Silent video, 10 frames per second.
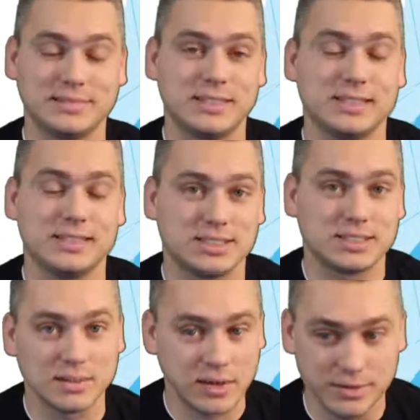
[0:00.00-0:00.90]
gets
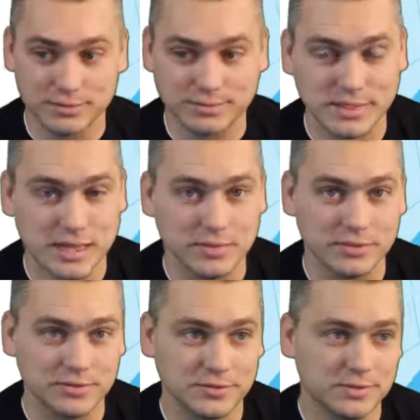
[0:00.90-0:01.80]
some other type
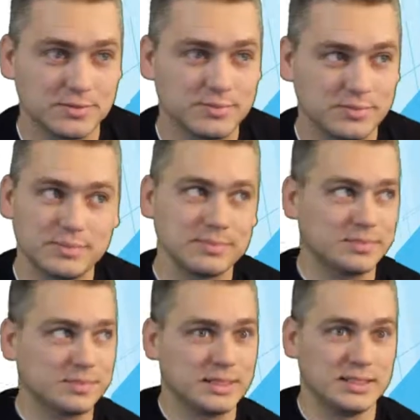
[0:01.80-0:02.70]
of
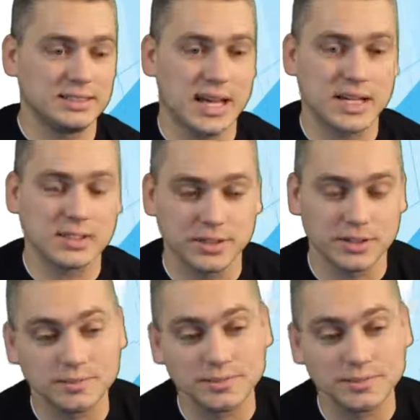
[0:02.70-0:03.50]
disaster,